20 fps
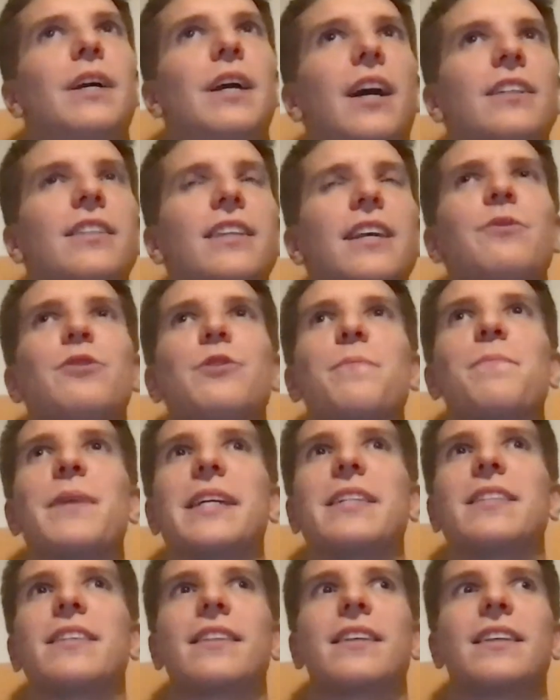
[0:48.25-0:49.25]
say it was a
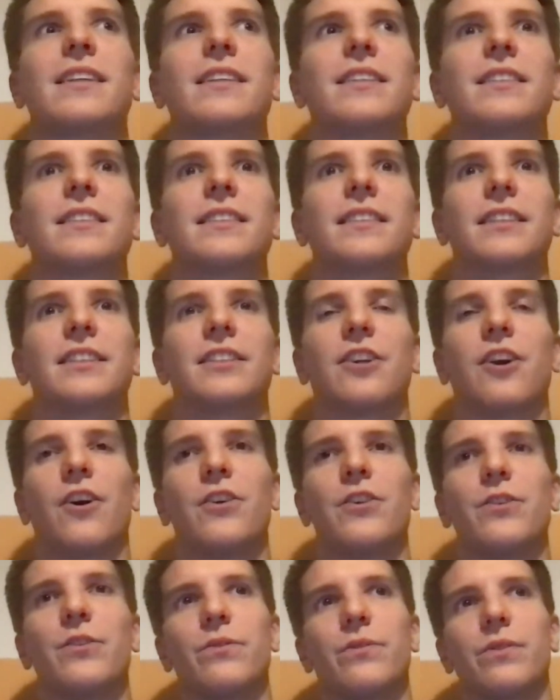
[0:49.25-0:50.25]
mix of things. It's
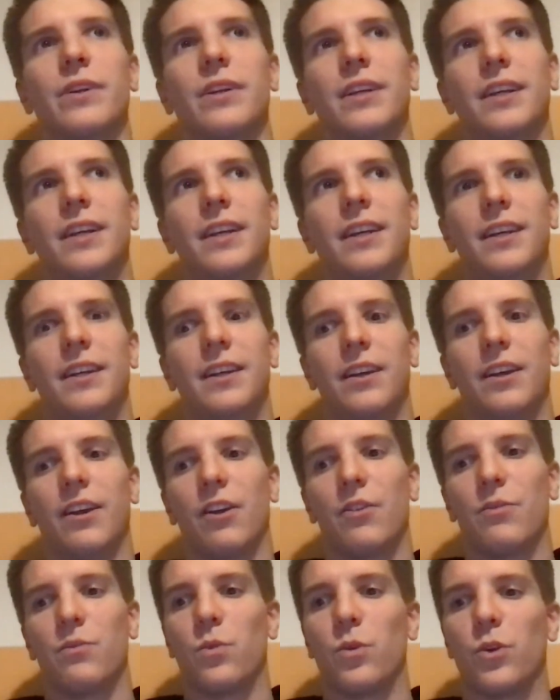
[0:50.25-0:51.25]
kind of,
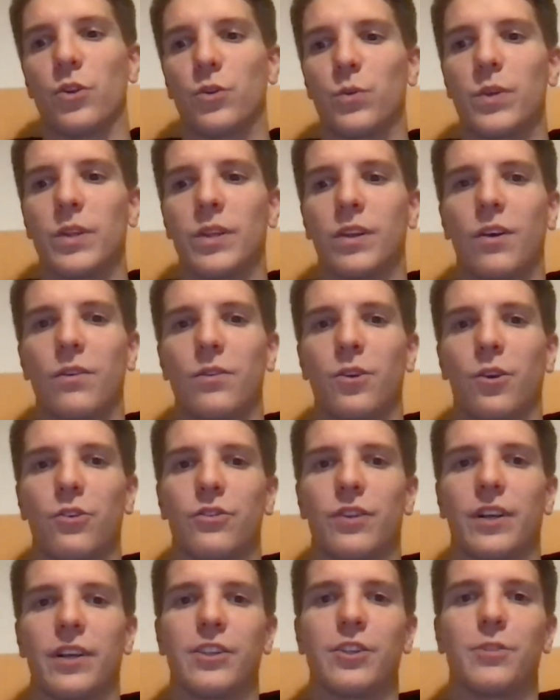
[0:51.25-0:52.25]
I've worked with a lot of
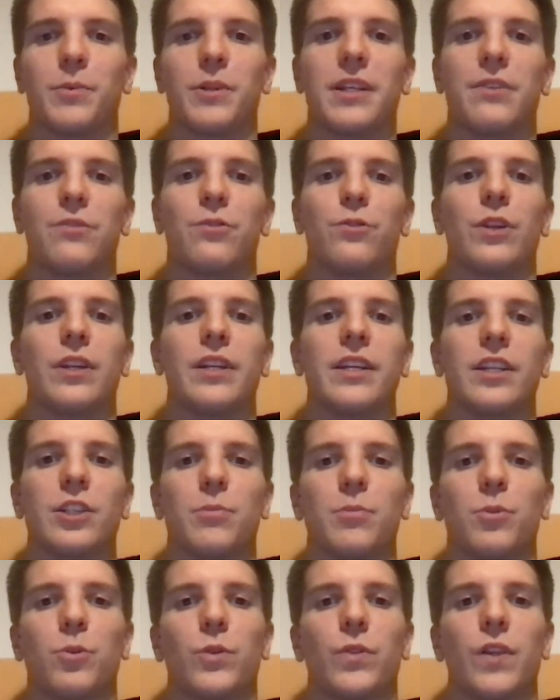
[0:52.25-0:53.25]
contractors, but never really
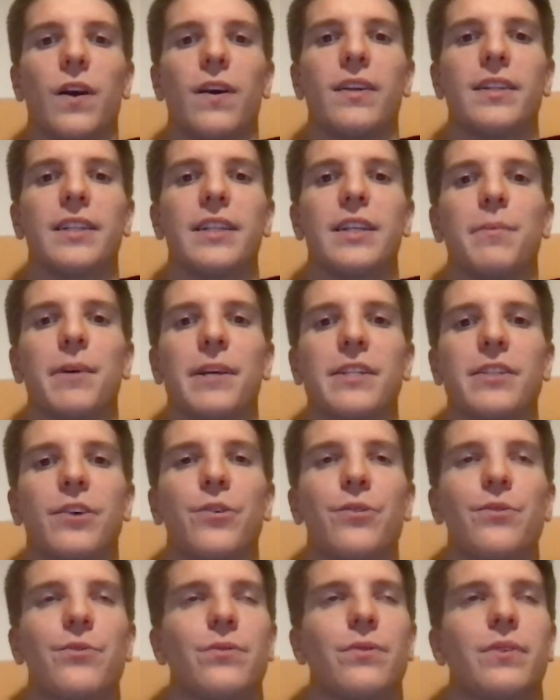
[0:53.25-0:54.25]
explored that idea
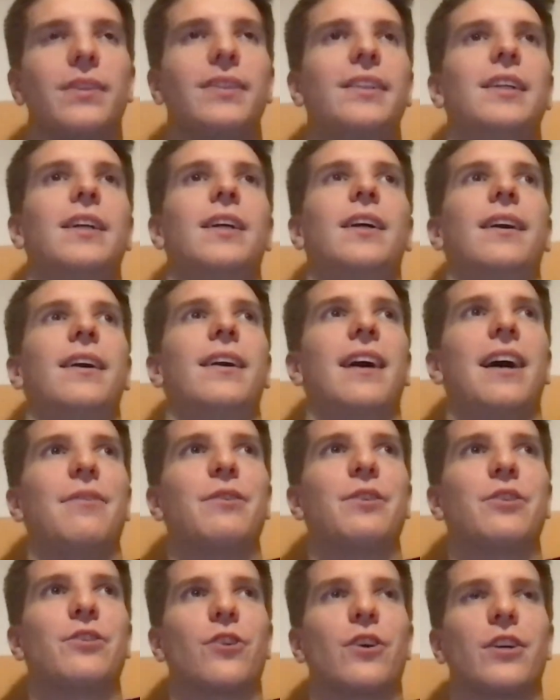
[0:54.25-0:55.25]
myself.
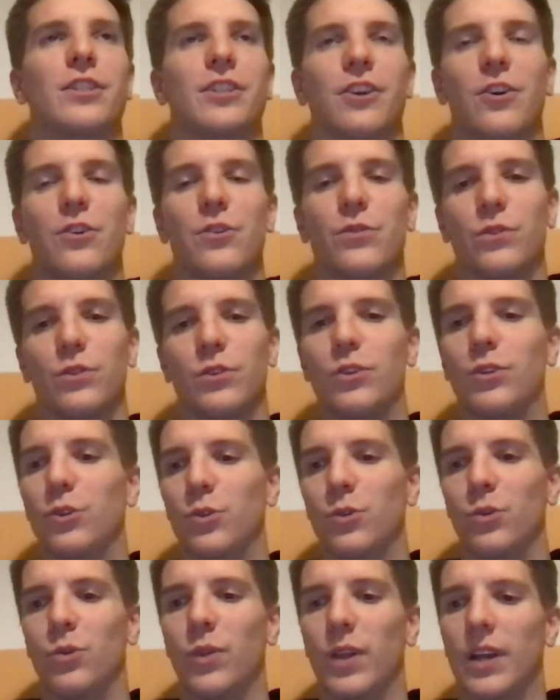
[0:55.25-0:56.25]
Having tried to kind of
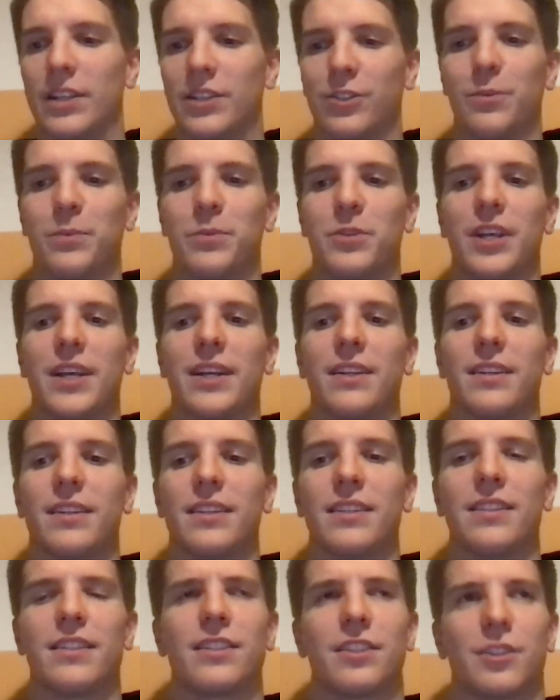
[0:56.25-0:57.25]
Google that subject,
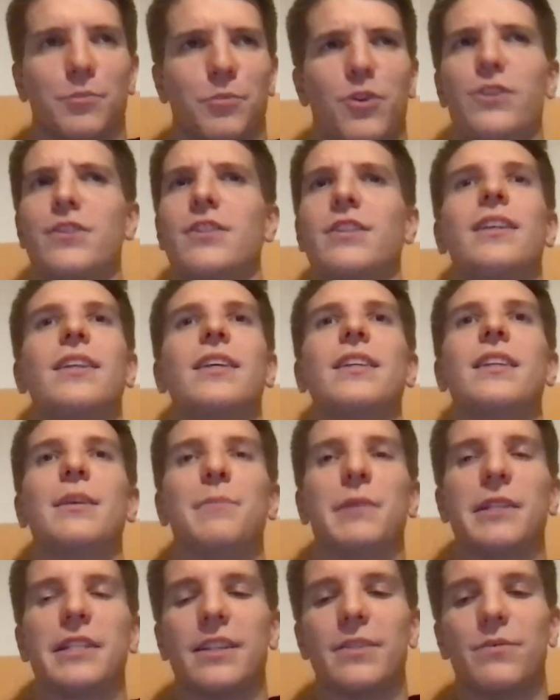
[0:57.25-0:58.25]
there's surprisingly
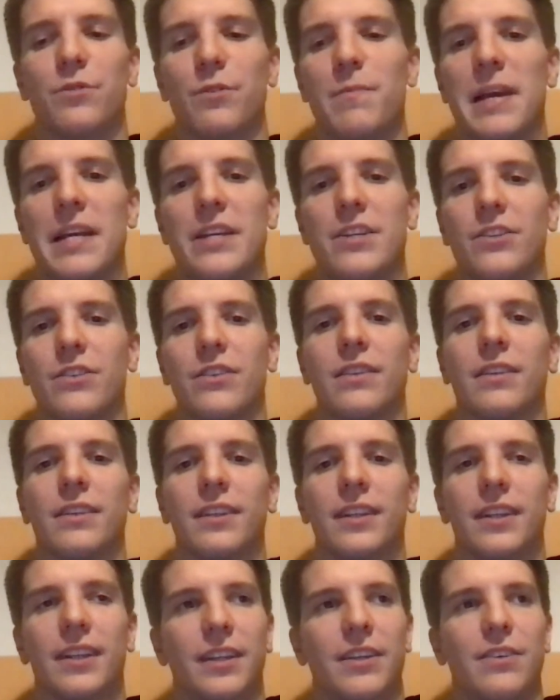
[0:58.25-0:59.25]
limited information
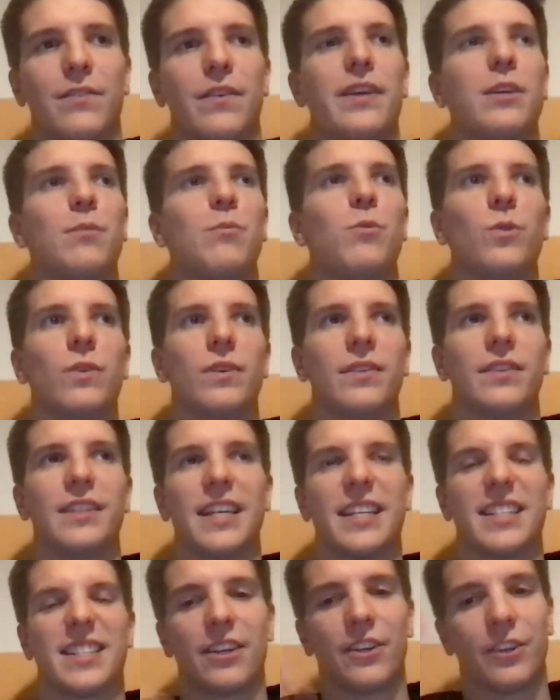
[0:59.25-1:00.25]
available.
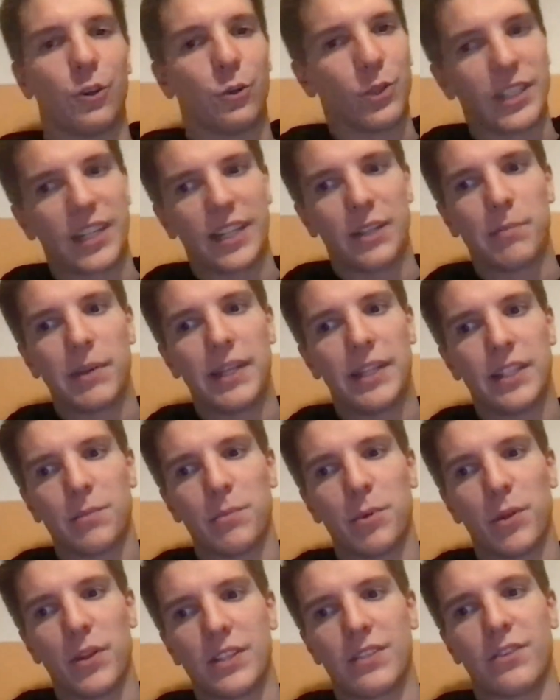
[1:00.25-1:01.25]
Yes, there are little tidbits,
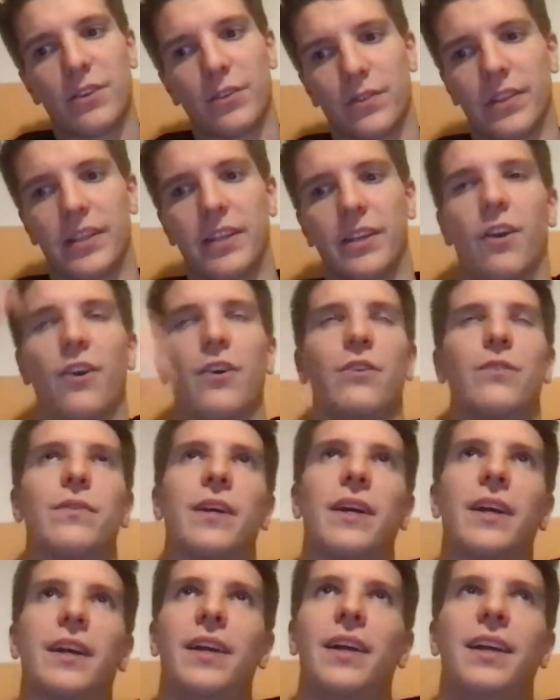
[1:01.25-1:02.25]
but there's nothing it's
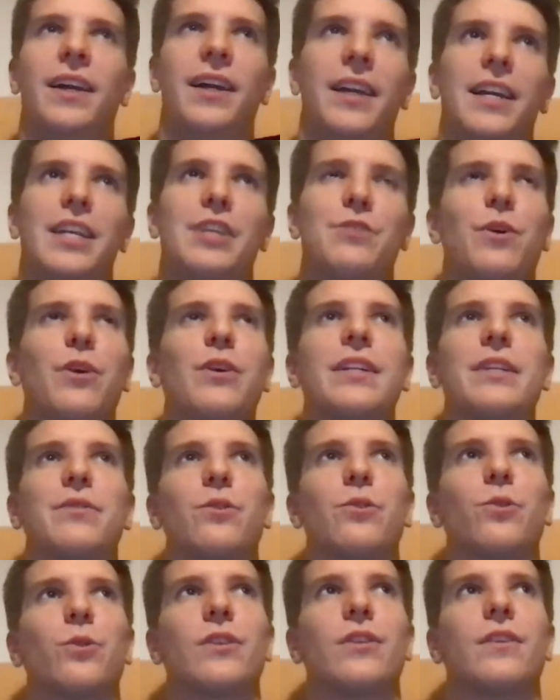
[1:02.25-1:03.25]
very
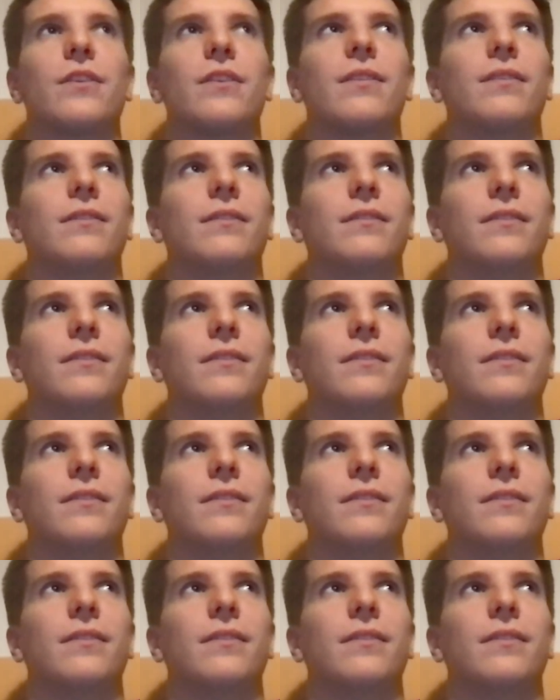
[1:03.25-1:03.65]
difficult to